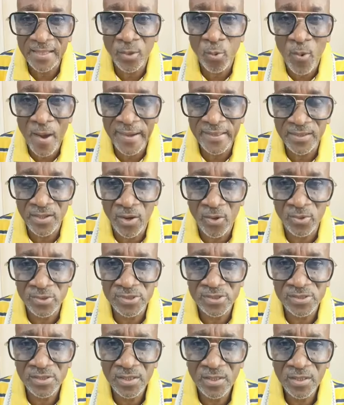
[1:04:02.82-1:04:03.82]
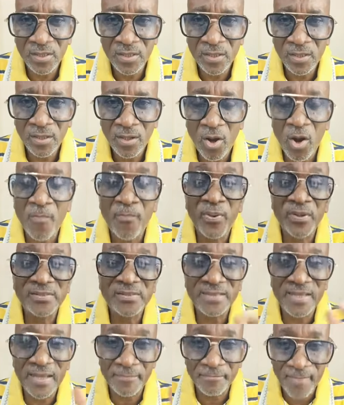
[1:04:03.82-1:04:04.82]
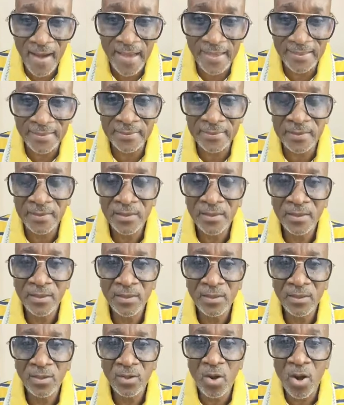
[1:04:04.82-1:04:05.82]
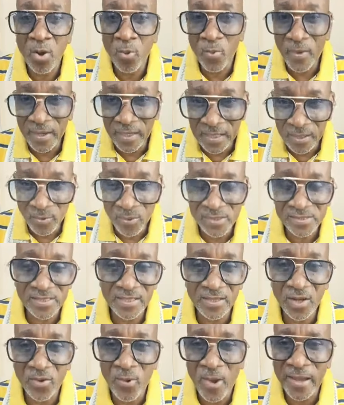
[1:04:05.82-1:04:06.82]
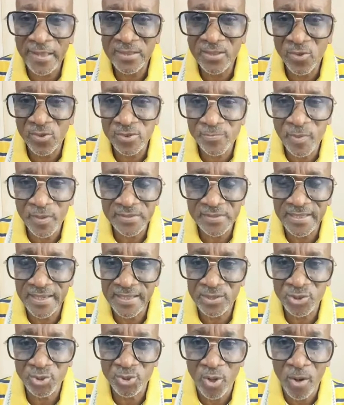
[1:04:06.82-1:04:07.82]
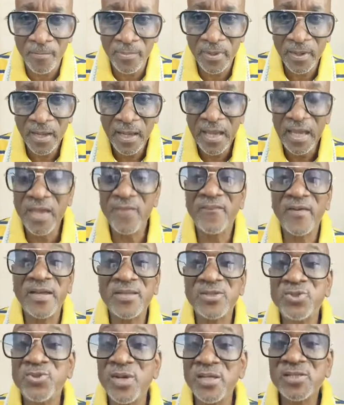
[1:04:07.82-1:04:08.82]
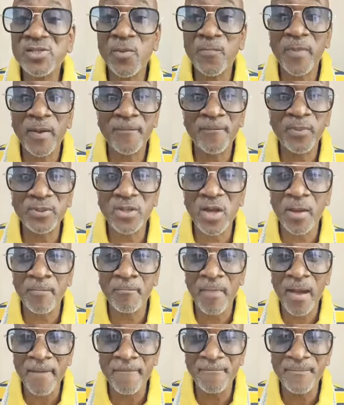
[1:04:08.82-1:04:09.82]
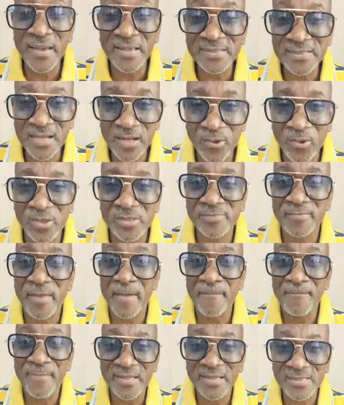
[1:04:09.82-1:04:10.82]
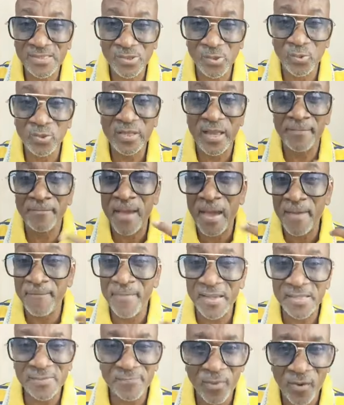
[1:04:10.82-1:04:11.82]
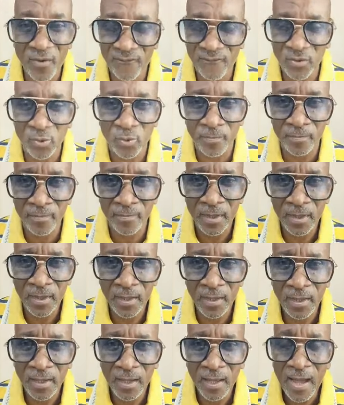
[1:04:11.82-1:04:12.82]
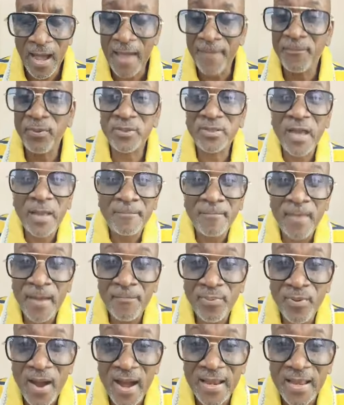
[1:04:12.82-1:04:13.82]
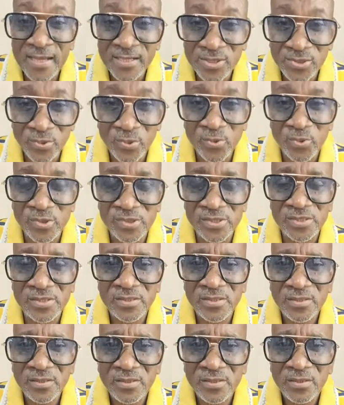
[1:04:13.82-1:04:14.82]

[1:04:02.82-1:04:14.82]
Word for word: at the White House or President Biden, or when he was in the White House, President Trump, if I dress up and put on my best clothes, my best suit, and my best perfume, I put on my Prada shoes,